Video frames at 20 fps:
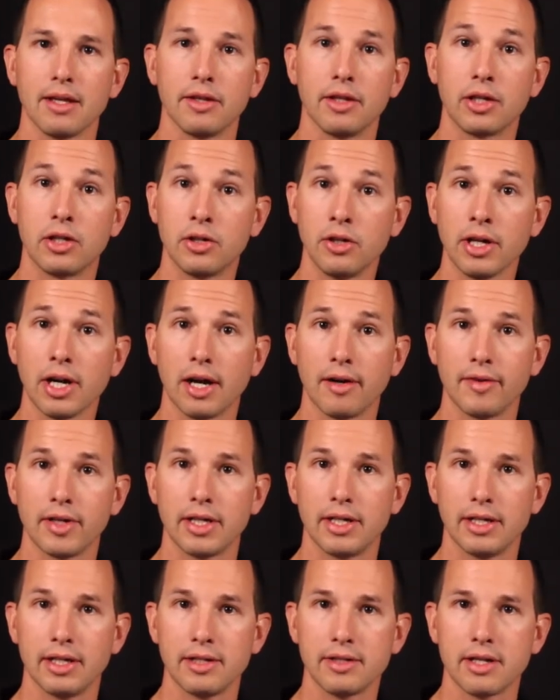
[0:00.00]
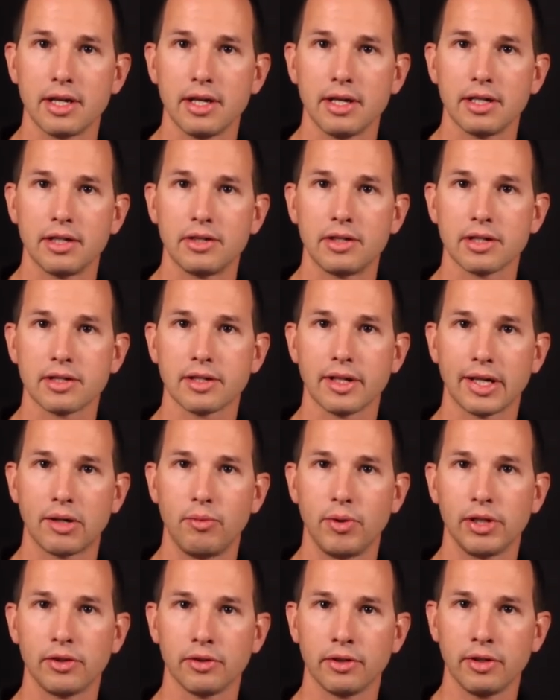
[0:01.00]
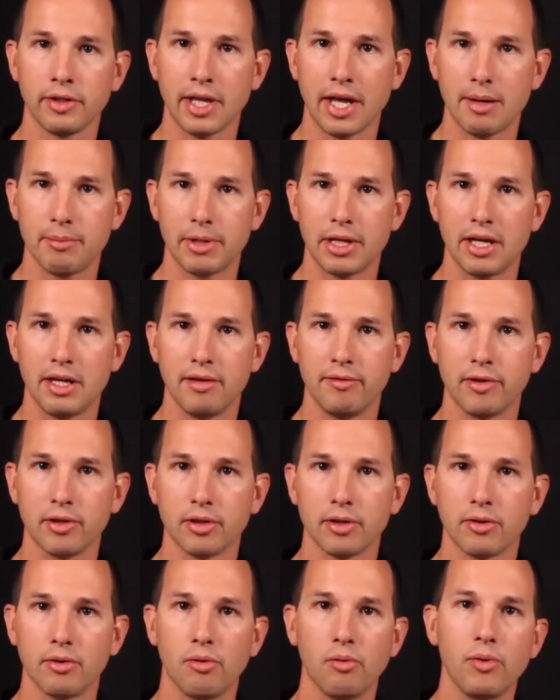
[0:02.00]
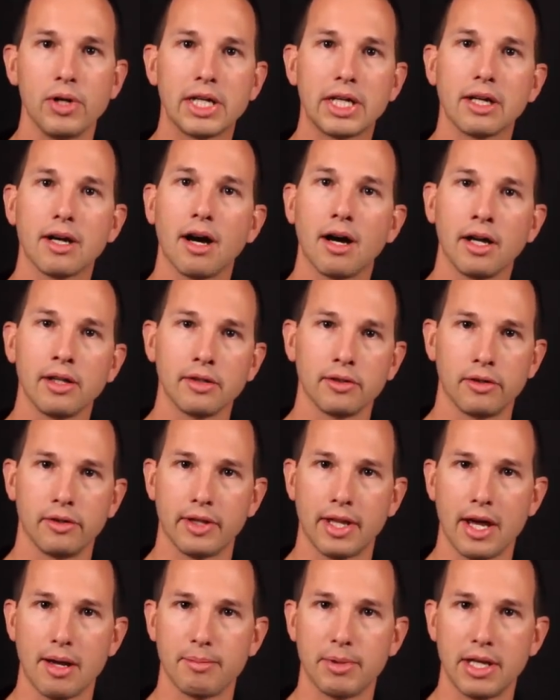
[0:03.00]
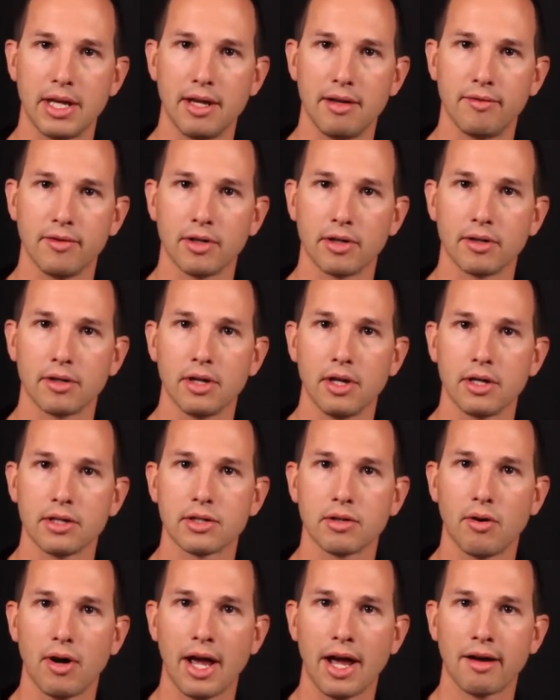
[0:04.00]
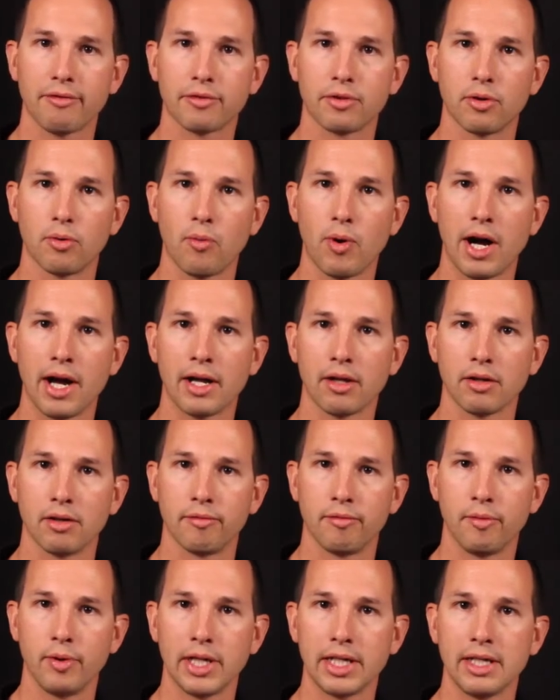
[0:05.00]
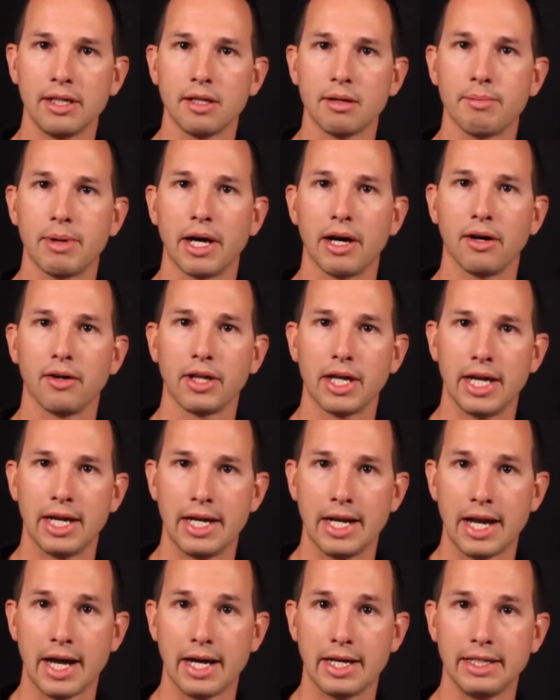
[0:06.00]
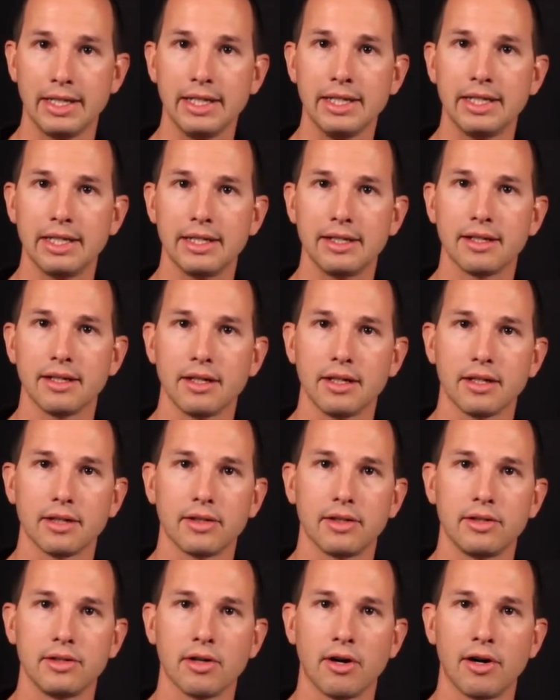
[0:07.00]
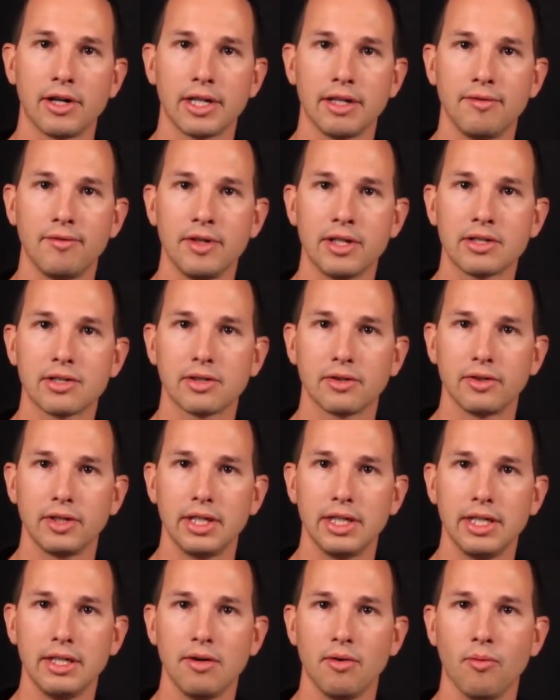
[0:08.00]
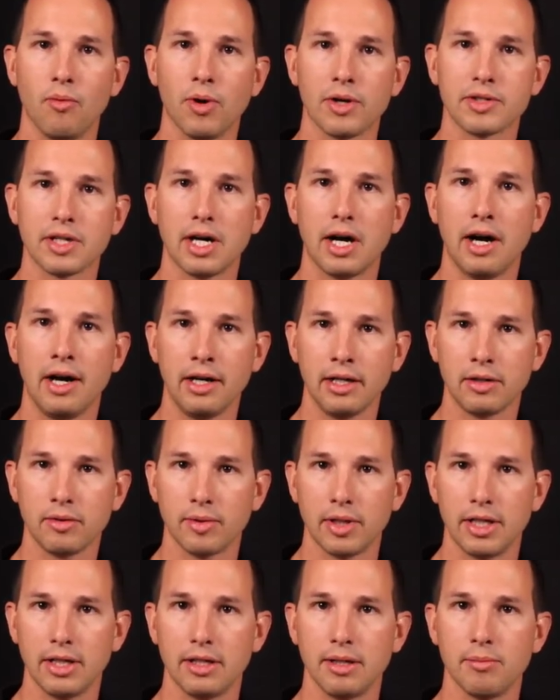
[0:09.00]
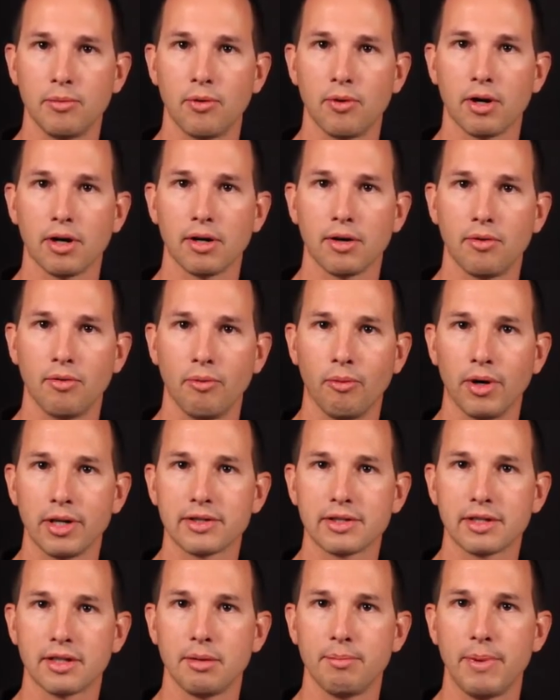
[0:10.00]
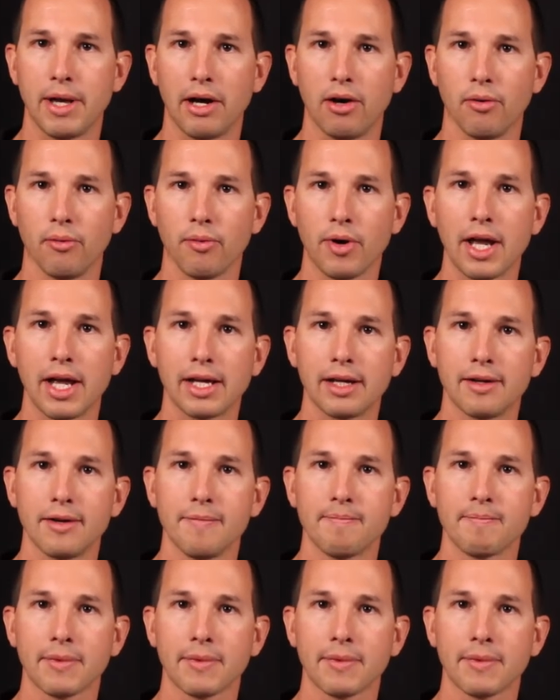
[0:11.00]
The good of it is, just like we learn that behavior, we can unlearn that behavior. So after a while of ringing the bell and not eating, the dog eventually wasn't hungry anymore once the bell rang.